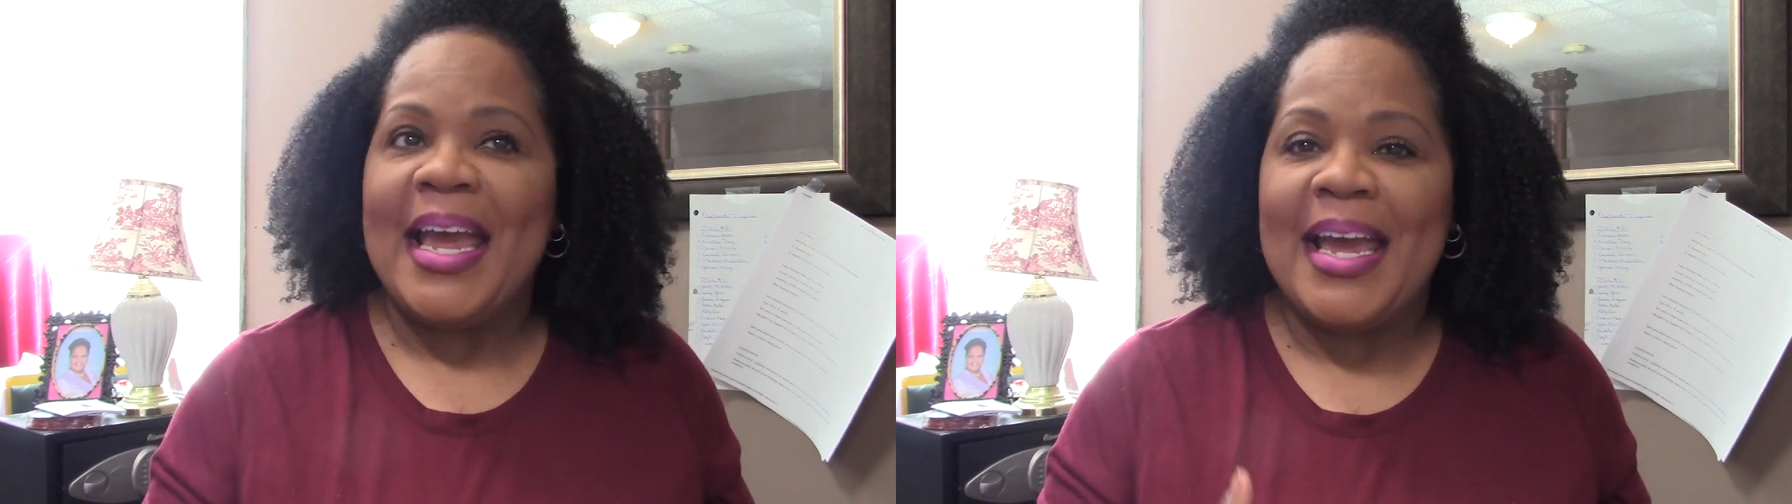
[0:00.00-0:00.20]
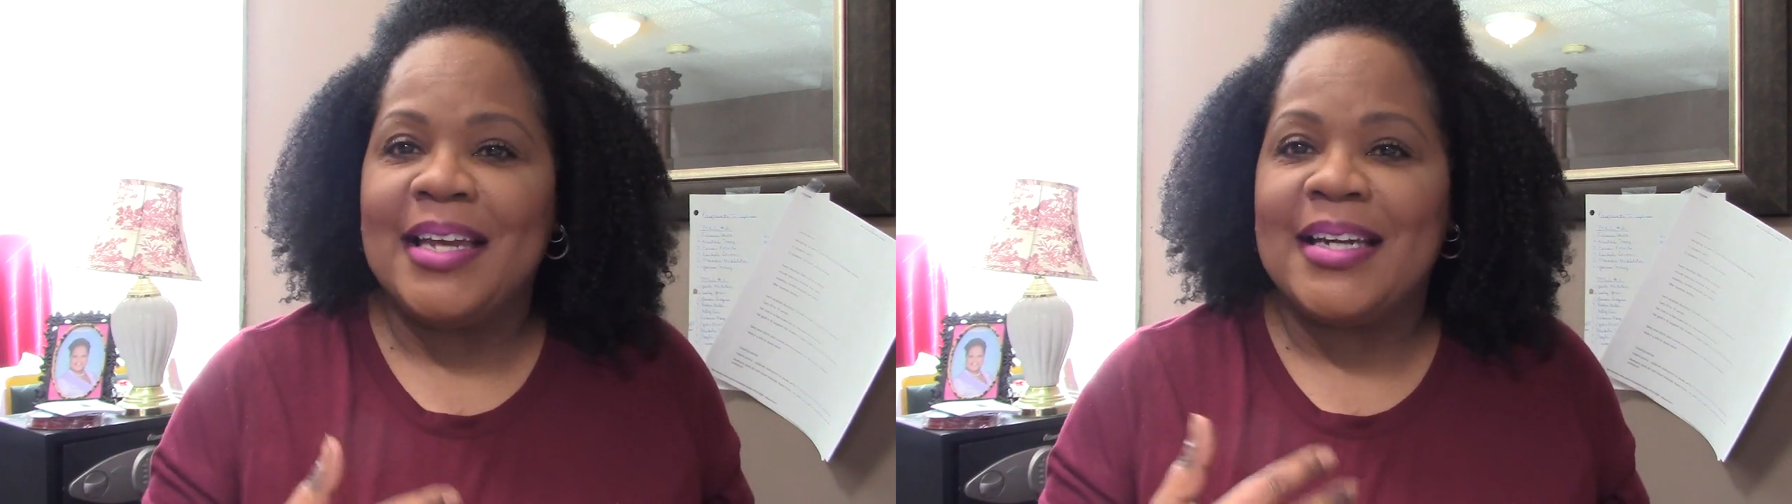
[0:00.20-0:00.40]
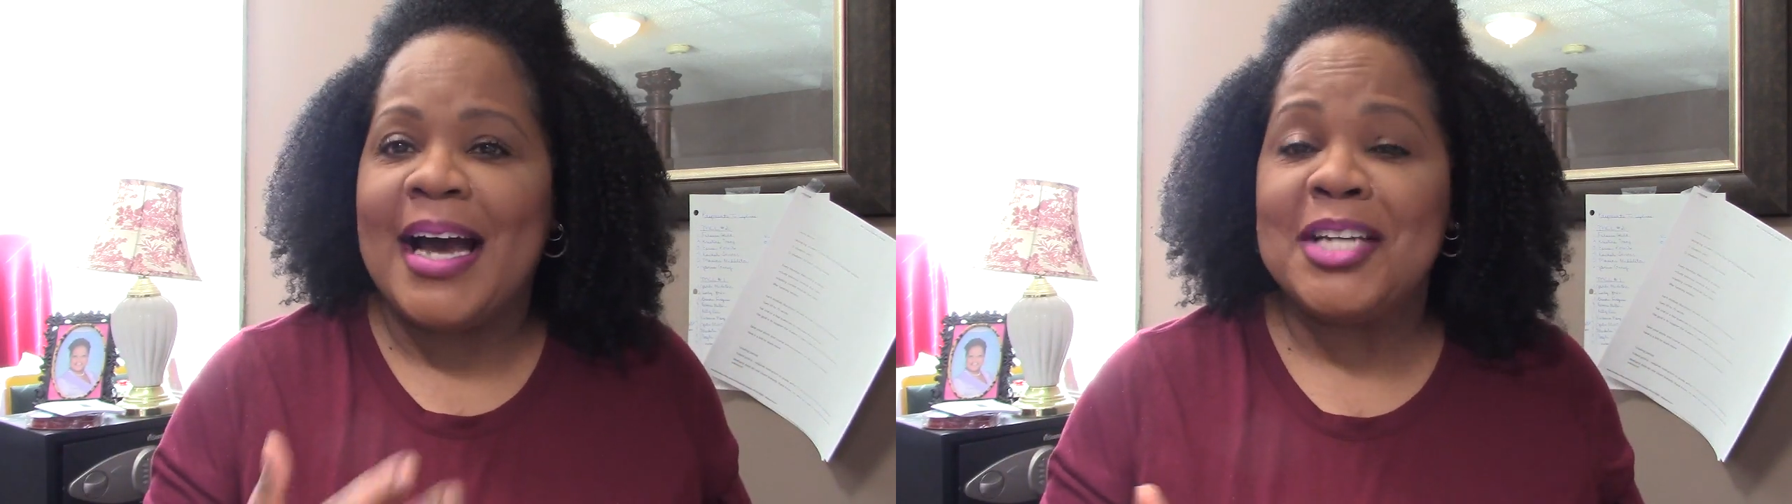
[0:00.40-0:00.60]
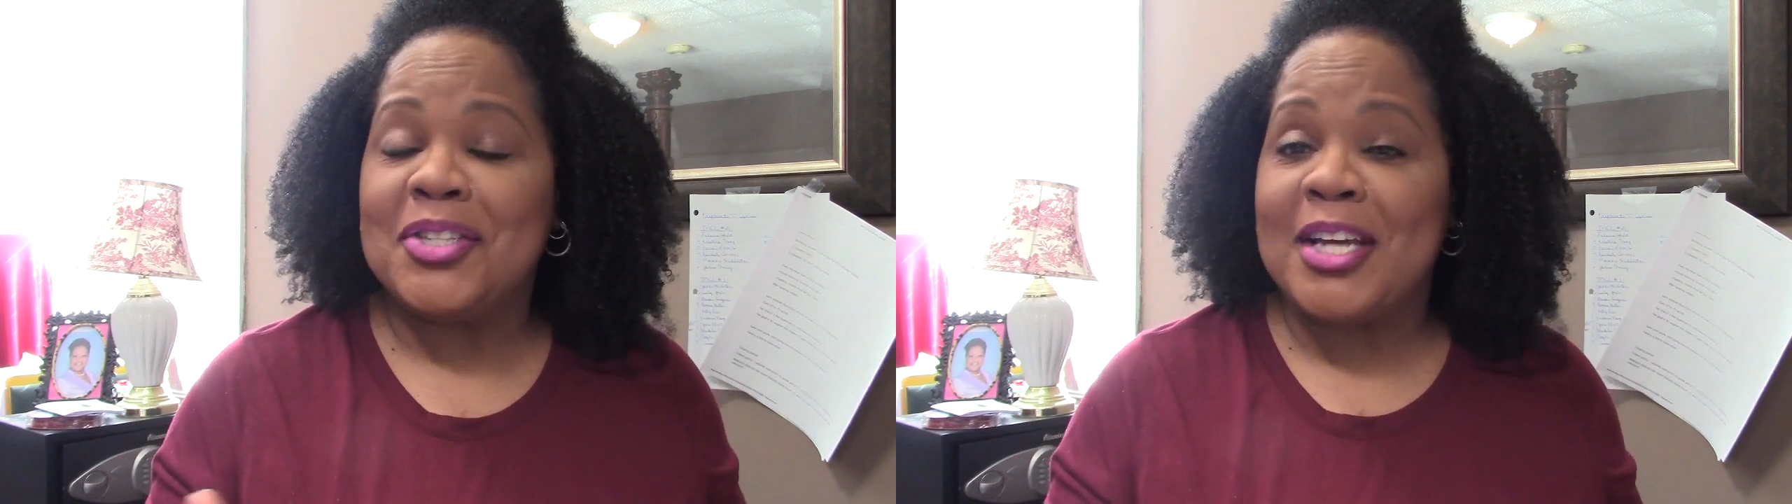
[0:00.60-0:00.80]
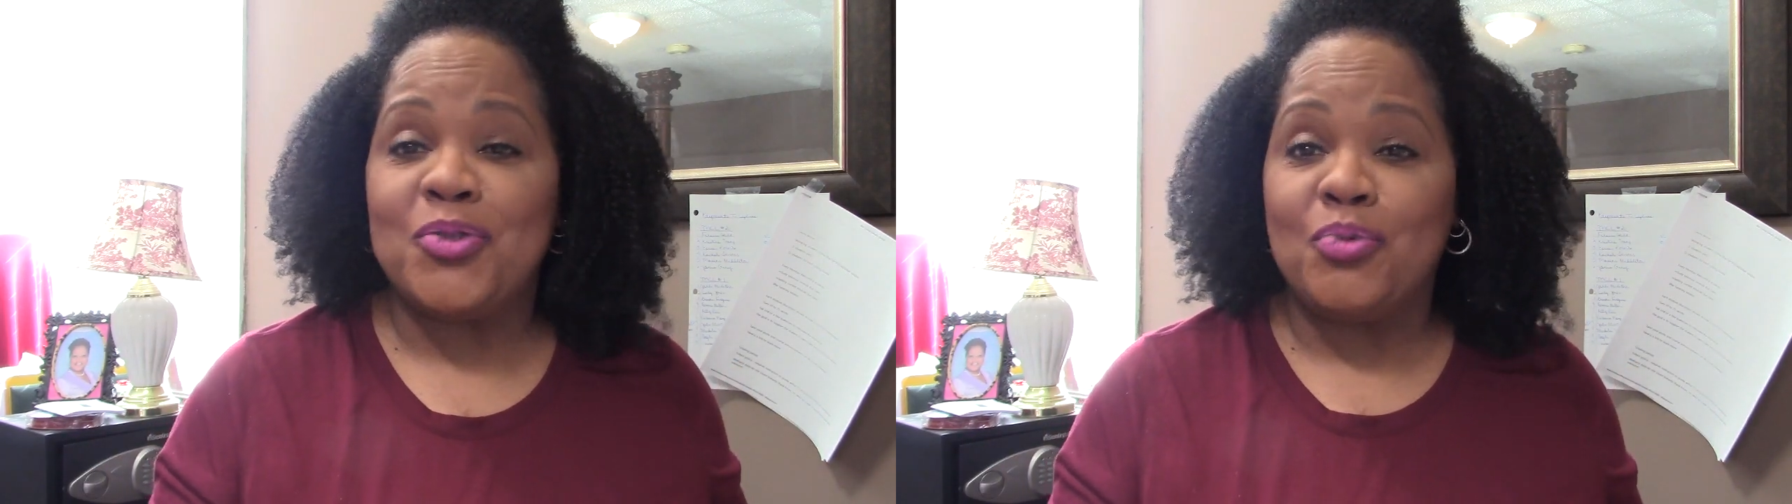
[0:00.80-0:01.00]
And guys,
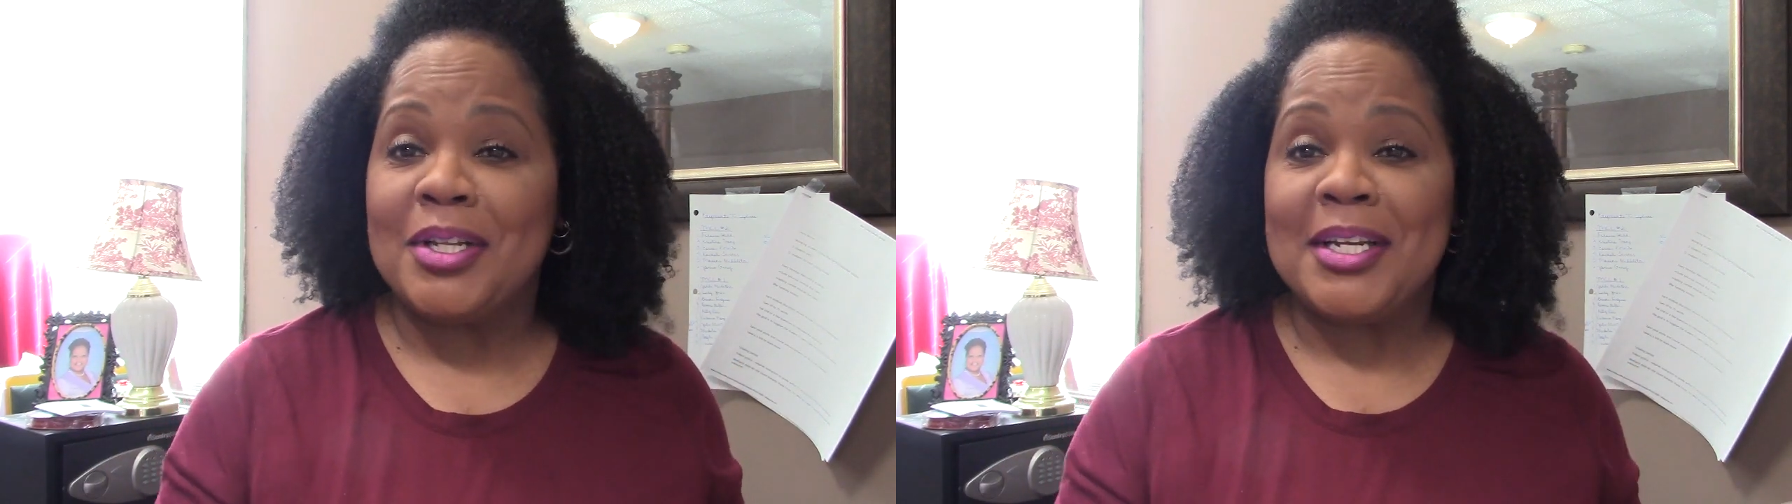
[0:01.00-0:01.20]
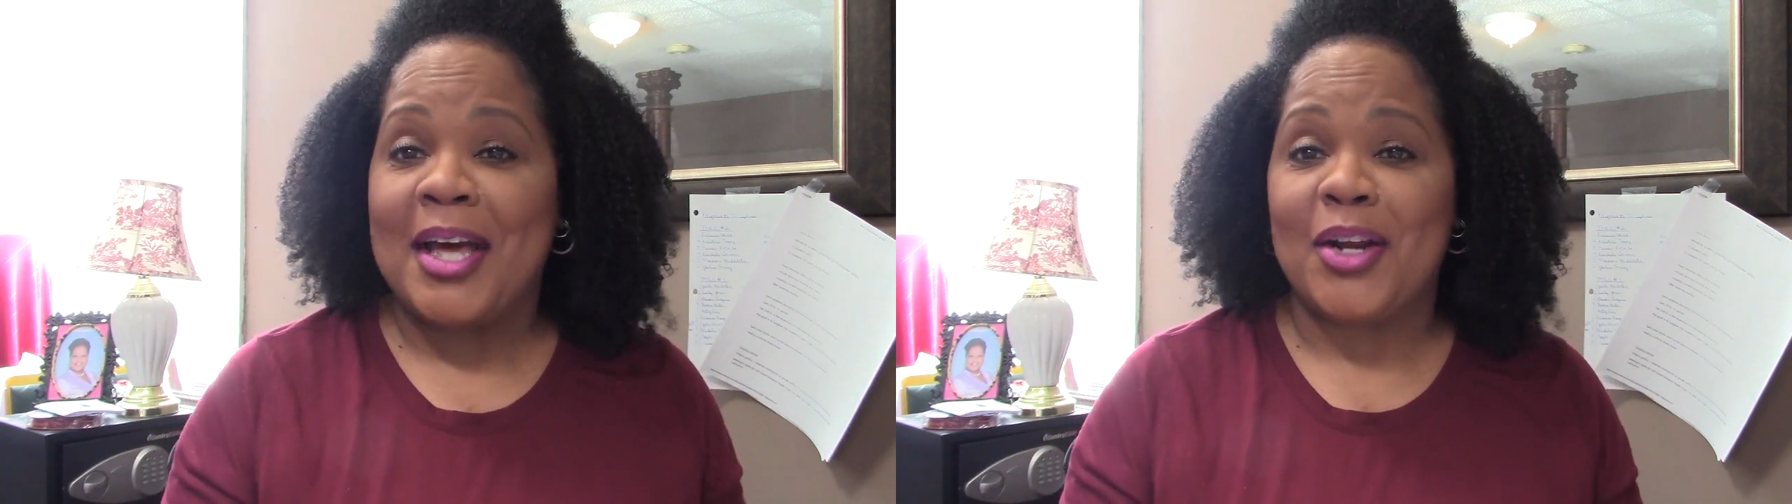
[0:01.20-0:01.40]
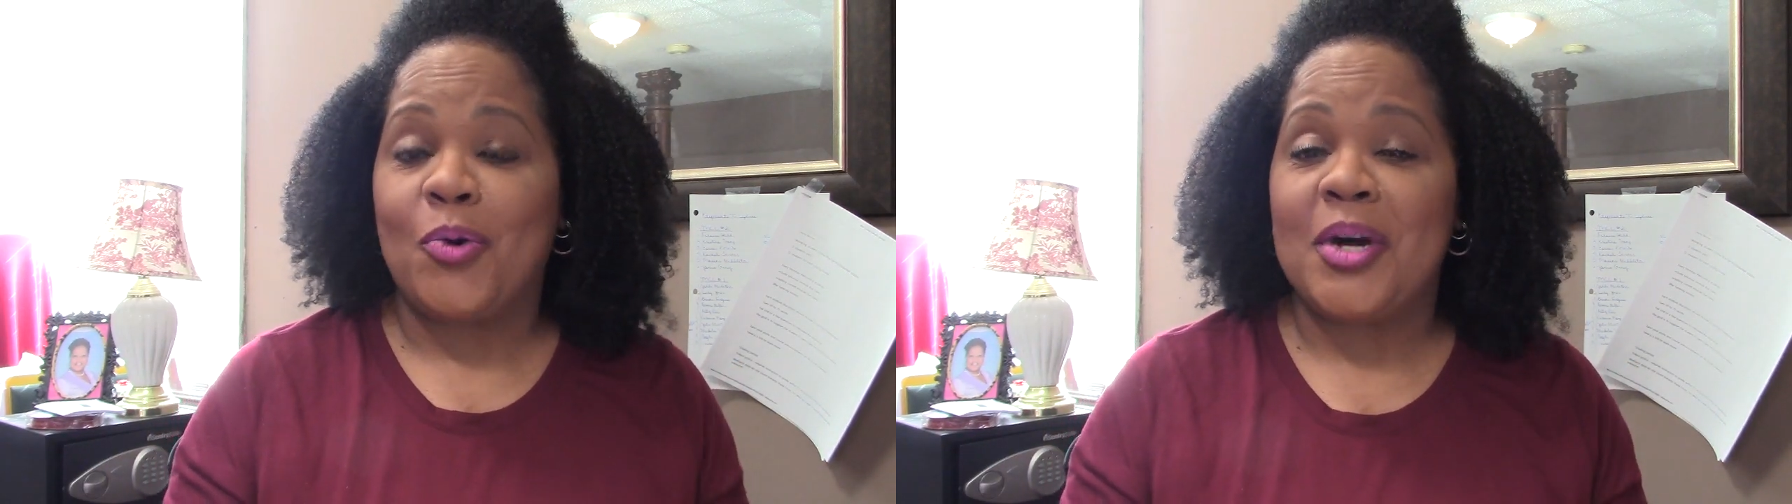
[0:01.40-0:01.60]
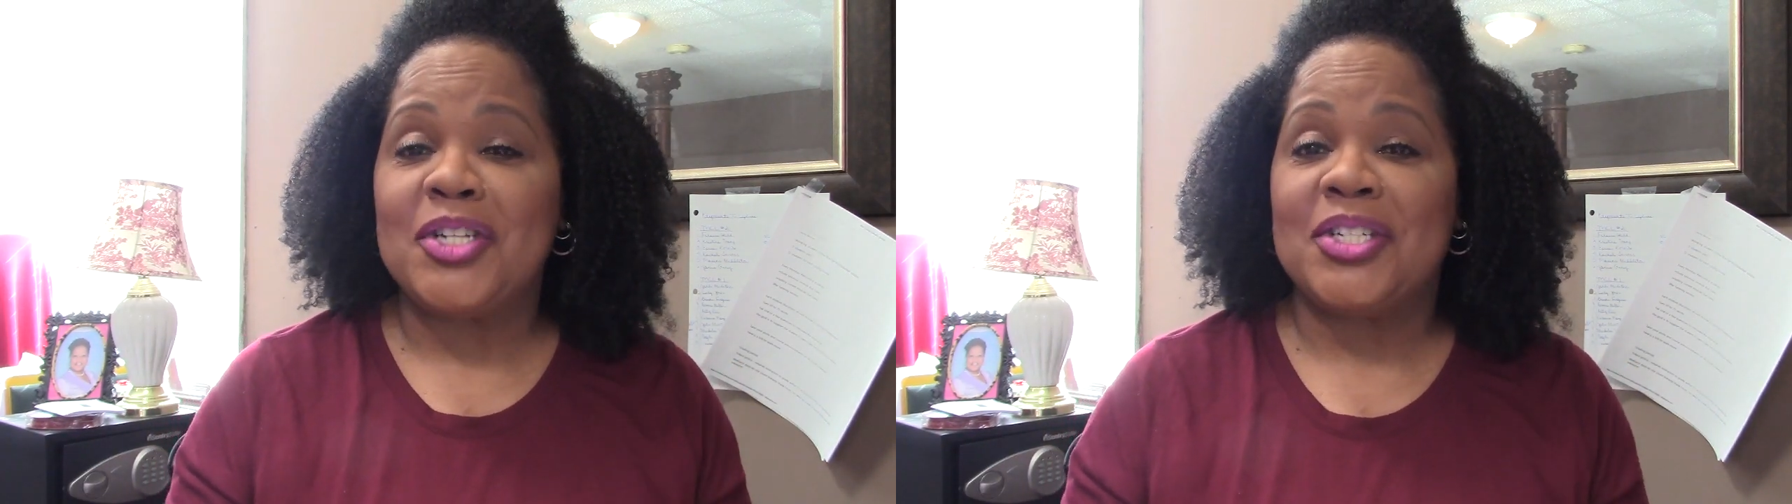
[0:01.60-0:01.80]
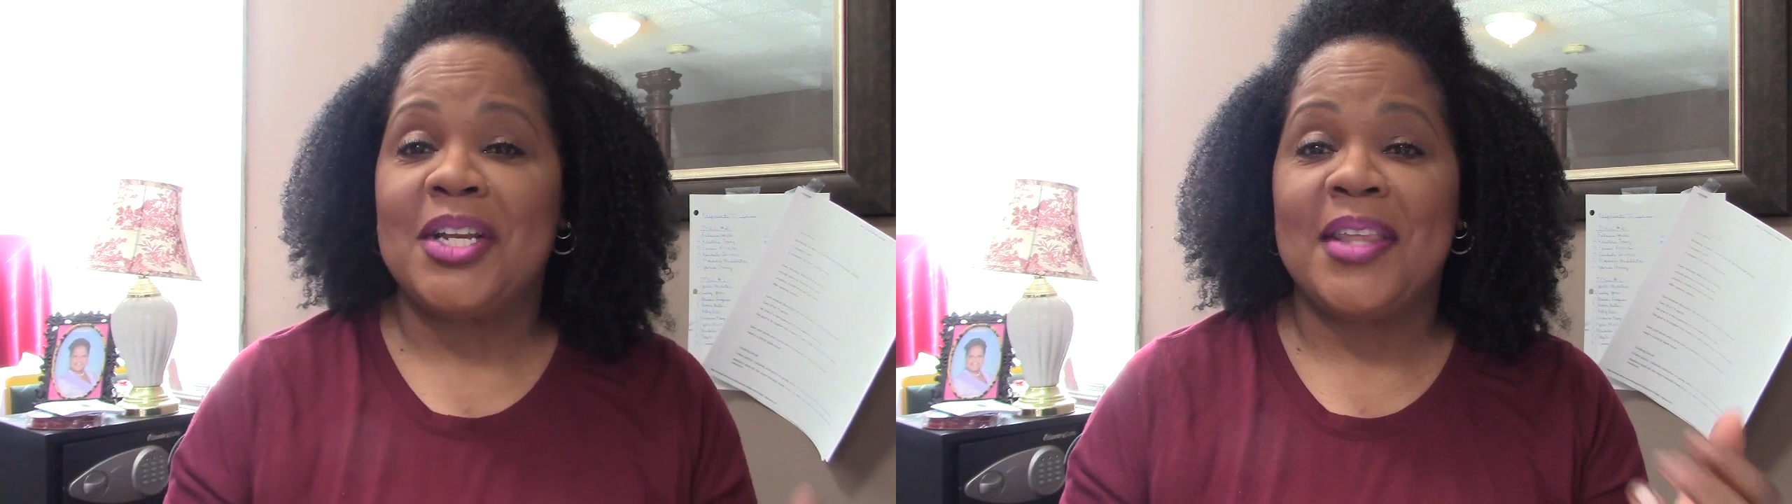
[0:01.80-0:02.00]
that's really not a
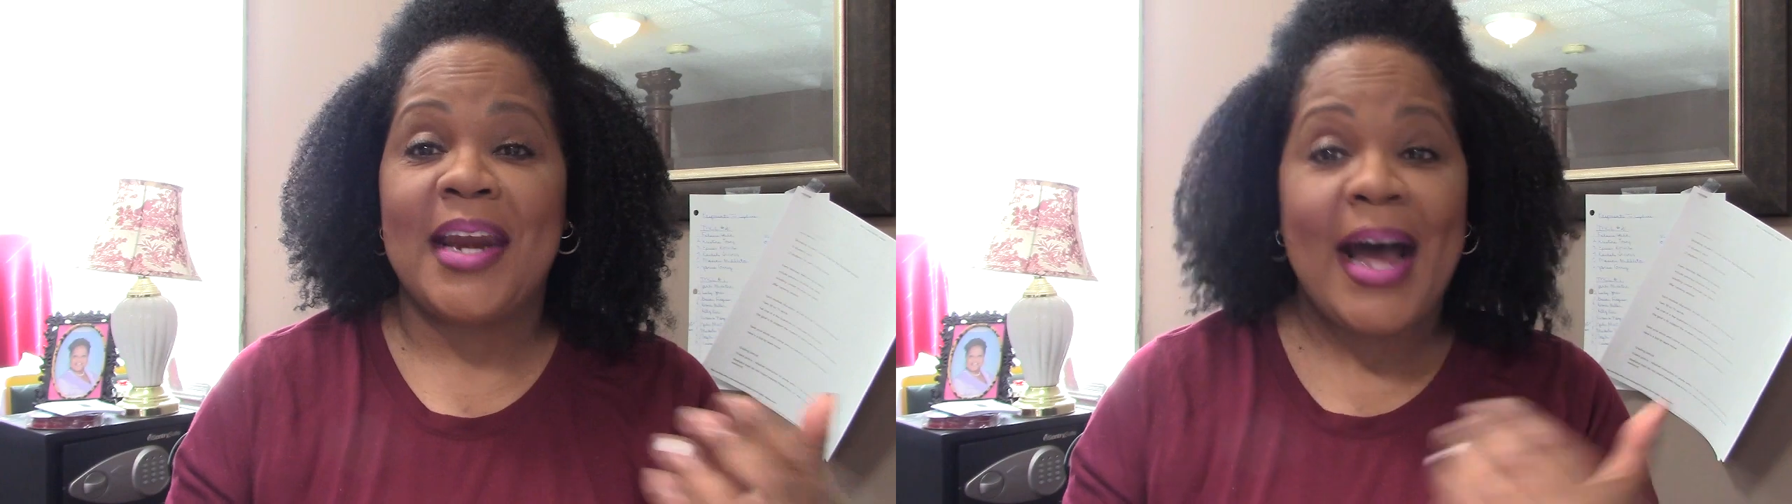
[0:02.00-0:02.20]
question that